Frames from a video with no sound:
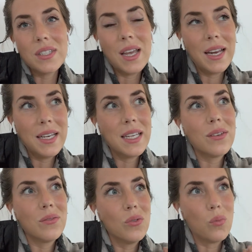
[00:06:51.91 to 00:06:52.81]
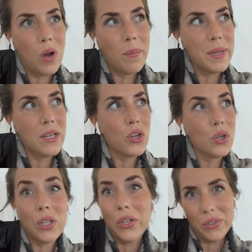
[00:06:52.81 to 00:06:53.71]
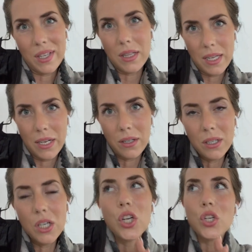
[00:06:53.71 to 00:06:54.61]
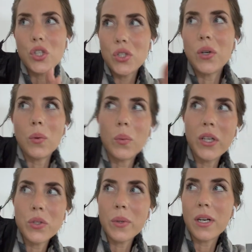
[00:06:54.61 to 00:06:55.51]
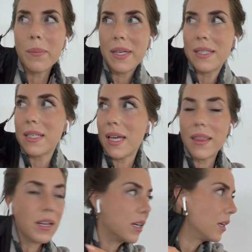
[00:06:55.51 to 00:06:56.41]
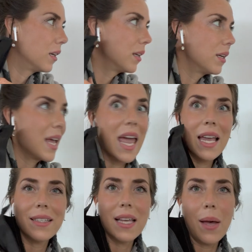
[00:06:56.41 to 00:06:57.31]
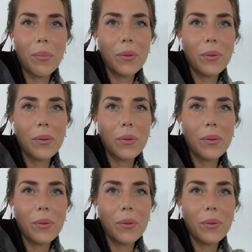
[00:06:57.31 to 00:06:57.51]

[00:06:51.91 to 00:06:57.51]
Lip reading: I need ramen earlier than later, so we're doing our best to get there ASAP.